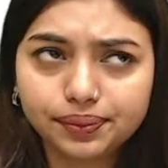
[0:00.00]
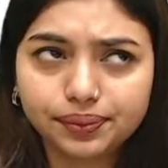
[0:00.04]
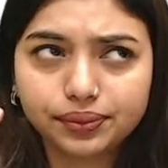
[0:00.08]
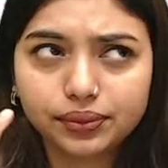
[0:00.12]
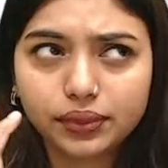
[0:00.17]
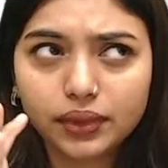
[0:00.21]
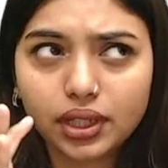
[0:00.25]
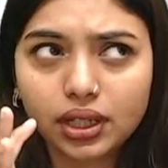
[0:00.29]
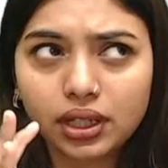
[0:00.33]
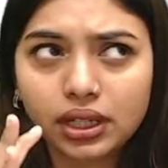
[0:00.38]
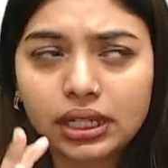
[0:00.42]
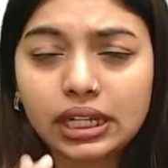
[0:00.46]

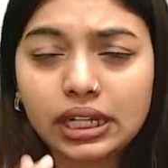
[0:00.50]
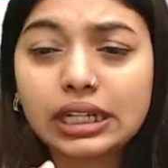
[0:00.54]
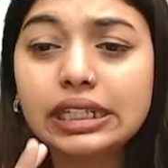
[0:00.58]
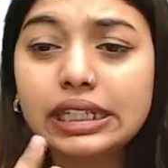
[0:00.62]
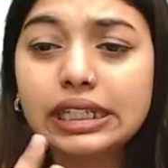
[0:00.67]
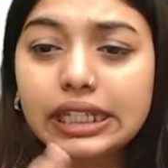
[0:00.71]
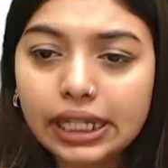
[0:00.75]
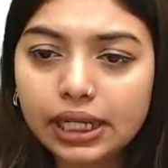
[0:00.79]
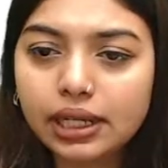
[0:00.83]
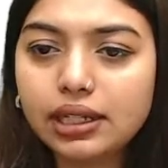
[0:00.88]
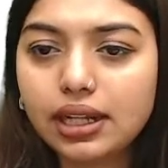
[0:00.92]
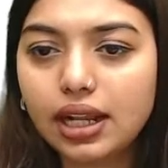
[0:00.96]
in a
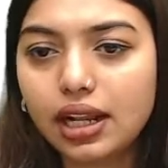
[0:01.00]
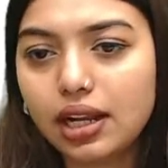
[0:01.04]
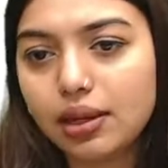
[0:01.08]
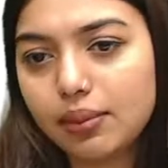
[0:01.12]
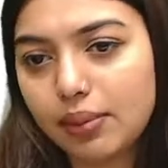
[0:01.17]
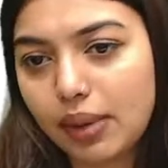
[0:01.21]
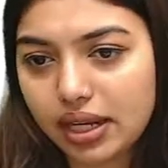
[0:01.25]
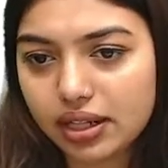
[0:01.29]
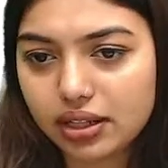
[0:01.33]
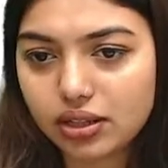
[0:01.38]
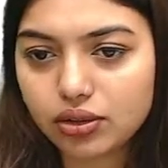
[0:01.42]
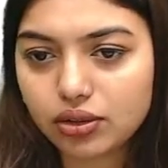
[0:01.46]
detailed
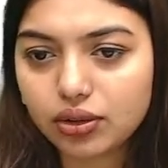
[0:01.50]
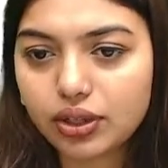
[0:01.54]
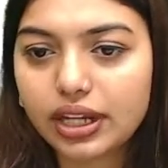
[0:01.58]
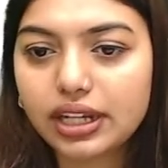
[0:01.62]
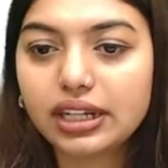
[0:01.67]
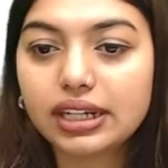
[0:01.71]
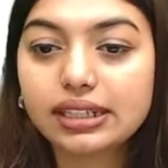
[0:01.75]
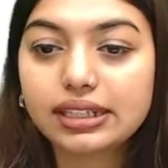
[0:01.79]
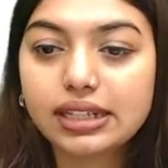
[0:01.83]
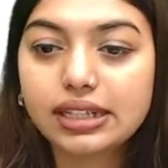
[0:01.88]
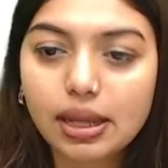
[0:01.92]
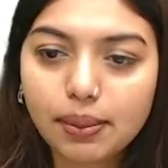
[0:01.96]
manner. Okay, in
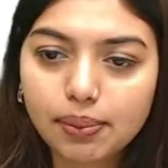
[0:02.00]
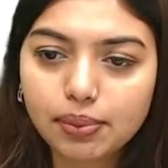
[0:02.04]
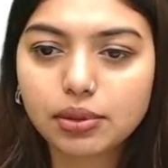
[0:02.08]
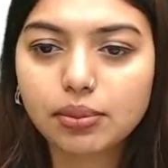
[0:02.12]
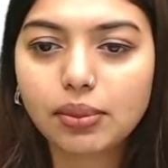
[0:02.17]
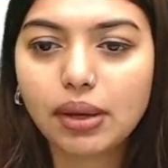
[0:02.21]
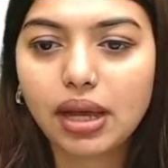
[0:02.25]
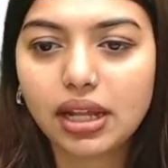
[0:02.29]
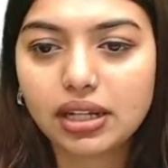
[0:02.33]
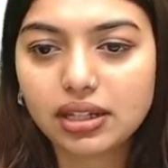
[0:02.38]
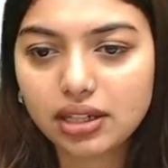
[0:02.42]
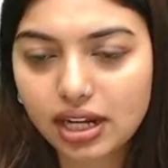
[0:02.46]
a depth
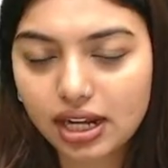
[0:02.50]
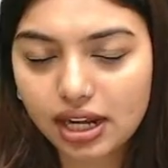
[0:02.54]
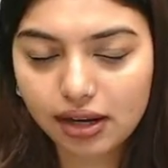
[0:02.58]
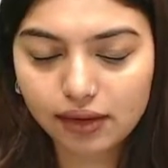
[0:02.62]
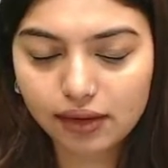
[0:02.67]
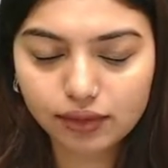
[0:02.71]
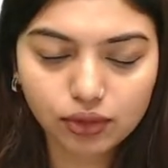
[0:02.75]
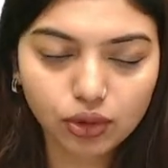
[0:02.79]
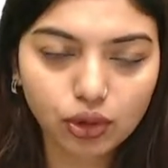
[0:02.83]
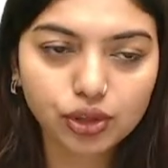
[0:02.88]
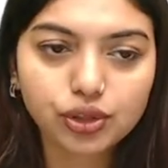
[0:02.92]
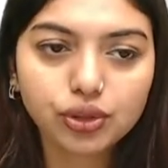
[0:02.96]
manner I have
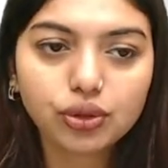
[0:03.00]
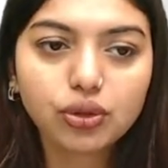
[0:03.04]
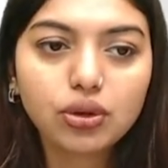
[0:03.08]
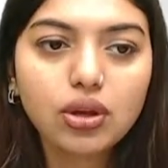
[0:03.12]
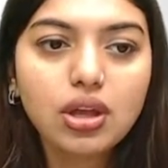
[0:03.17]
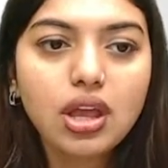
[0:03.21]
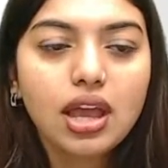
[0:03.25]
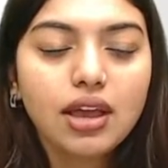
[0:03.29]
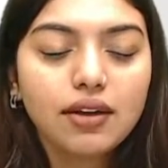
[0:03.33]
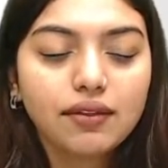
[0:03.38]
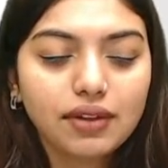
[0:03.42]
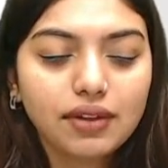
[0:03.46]
taught you,
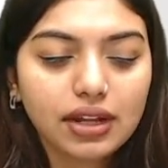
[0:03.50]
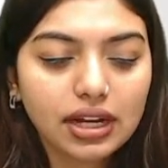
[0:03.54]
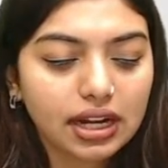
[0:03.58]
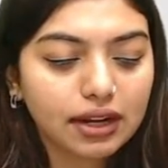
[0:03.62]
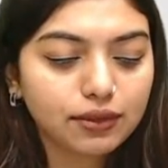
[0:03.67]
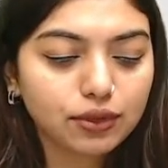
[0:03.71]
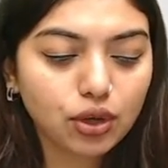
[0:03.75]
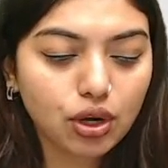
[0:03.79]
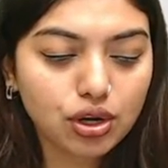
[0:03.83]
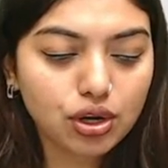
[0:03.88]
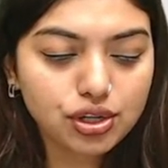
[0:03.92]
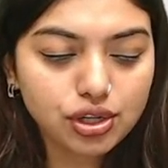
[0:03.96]
where I have
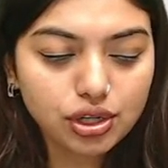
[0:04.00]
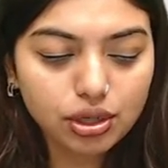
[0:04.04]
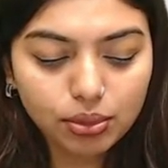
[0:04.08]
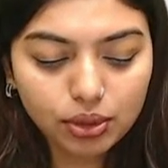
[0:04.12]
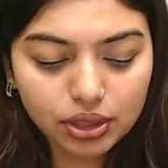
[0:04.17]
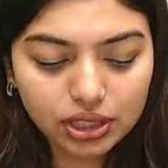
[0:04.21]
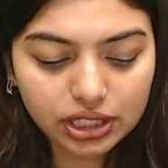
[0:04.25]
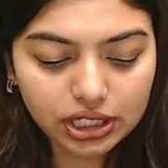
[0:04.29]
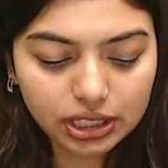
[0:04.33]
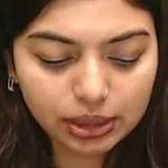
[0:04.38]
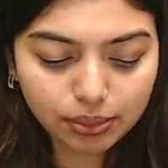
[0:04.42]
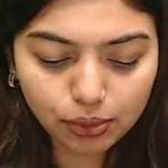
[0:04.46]
taught you
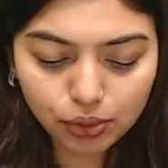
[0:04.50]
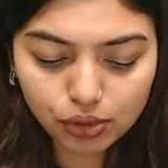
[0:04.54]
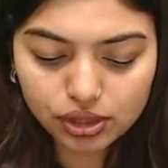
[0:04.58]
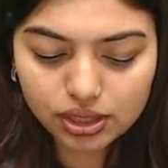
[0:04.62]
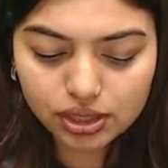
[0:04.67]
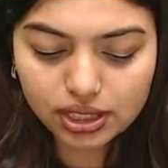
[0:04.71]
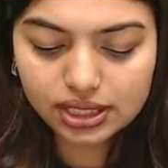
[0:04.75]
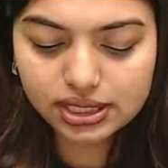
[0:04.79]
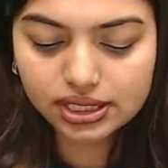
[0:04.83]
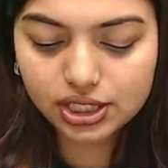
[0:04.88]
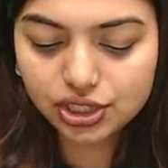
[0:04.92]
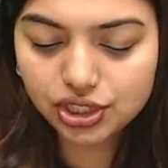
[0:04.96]
about
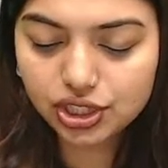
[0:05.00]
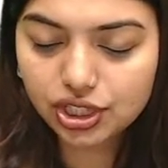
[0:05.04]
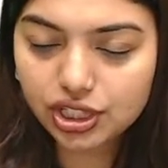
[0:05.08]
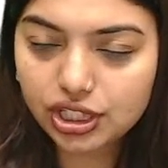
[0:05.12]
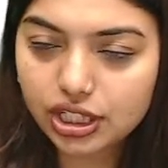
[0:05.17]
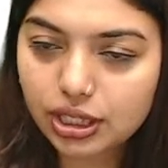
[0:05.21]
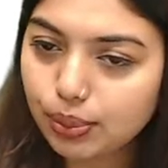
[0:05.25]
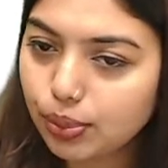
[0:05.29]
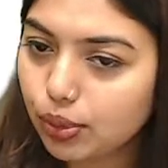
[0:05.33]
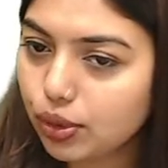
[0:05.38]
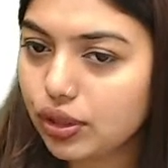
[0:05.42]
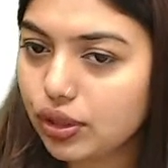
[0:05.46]
depolarization,
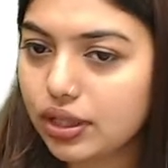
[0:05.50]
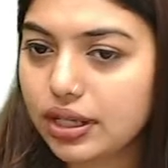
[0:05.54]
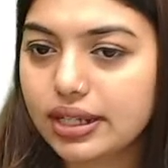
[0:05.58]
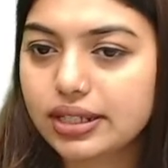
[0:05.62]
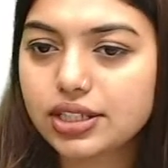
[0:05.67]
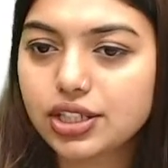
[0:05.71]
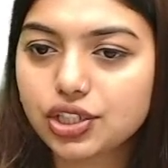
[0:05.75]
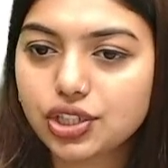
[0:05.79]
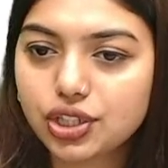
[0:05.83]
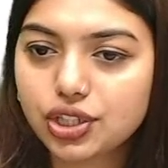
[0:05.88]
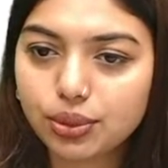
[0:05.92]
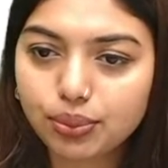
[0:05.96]

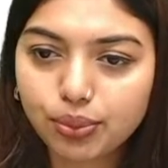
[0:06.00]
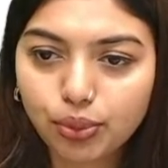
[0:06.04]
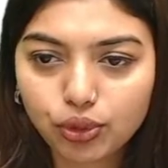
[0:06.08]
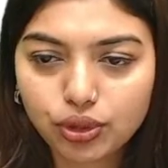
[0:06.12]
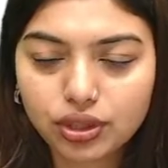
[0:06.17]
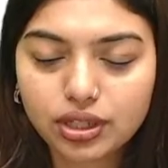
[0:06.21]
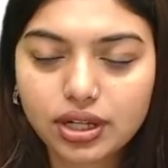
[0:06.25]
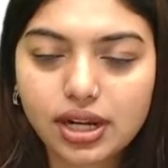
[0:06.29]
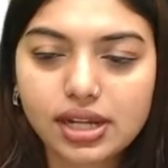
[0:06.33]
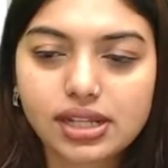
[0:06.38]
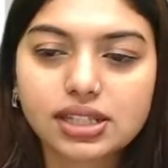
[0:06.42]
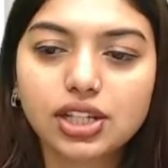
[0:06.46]
repolarization,
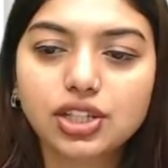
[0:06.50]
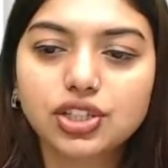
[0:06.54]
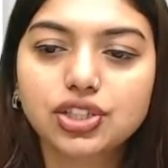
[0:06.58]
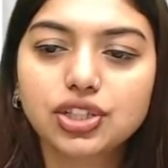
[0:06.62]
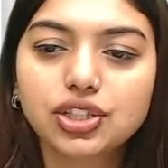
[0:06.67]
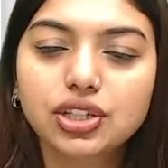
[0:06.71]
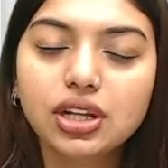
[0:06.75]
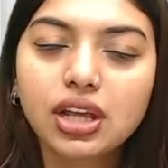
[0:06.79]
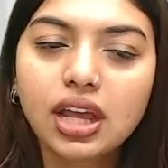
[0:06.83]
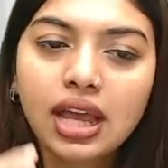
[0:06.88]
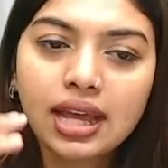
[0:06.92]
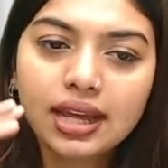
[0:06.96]
polarization,
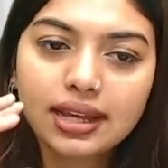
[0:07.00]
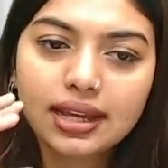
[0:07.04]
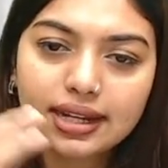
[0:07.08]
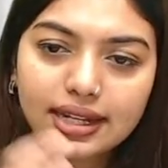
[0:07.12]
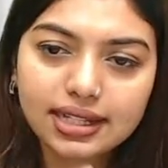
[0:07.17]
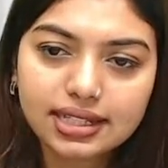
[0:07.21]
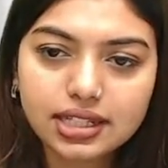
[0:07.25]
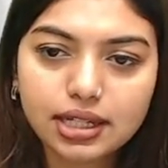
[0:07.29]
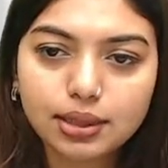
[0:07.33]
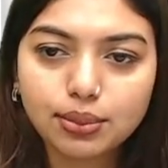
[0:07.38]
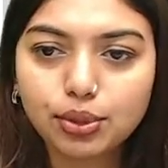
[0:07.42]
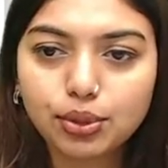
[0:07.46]

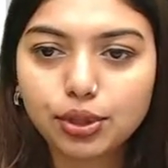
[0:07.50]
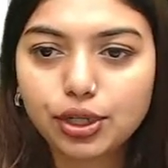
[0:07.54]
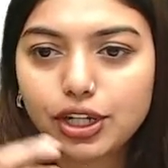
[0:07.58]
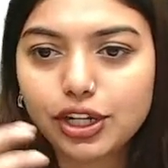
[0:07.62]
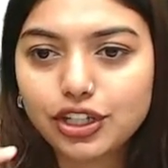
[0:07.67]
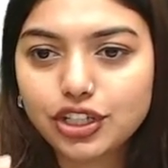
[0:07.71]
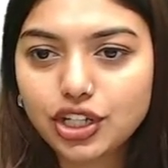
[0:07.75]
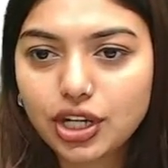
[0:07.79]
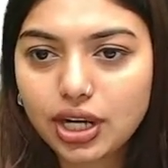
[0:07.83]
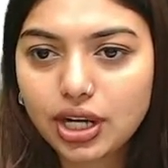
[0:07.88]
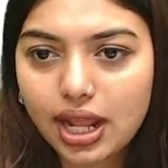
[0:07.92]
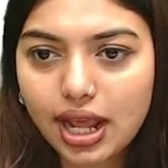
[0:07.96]
resting
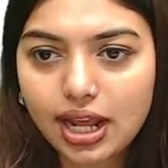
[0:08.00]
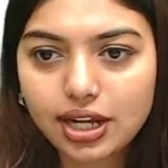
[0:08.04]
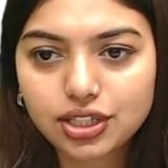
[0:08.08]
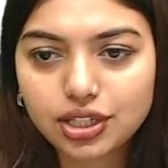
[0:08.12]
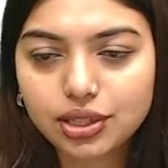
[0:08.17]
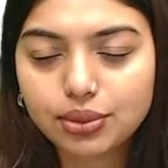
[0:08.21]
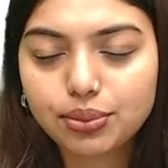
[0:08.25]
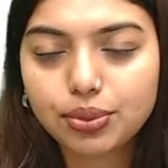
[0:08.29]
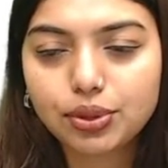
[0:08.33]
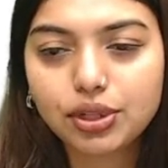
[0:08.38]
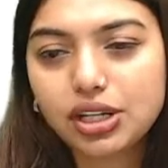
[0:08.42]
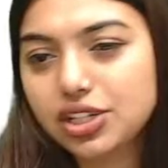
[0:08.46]
potential, action
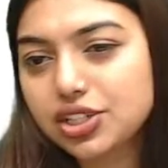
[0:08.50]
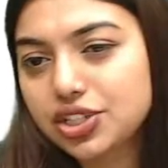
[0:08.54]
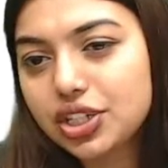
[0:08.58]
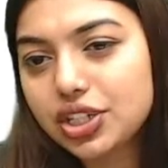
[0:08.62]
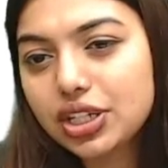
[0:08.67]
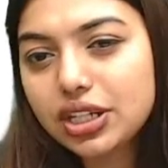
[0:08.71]
potential.